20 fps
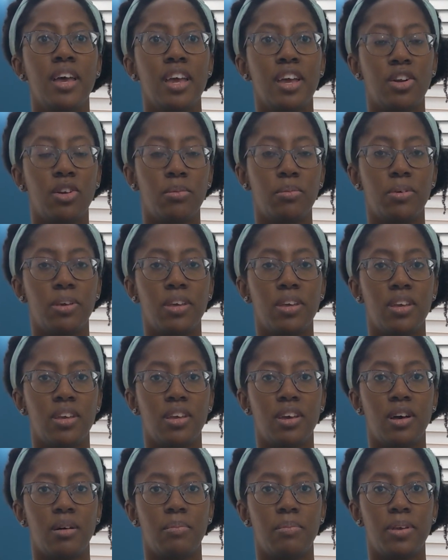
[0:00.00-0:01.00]
It'll
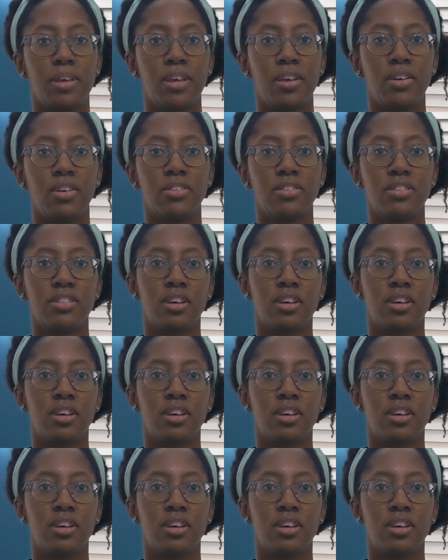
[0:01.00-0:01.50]
be up here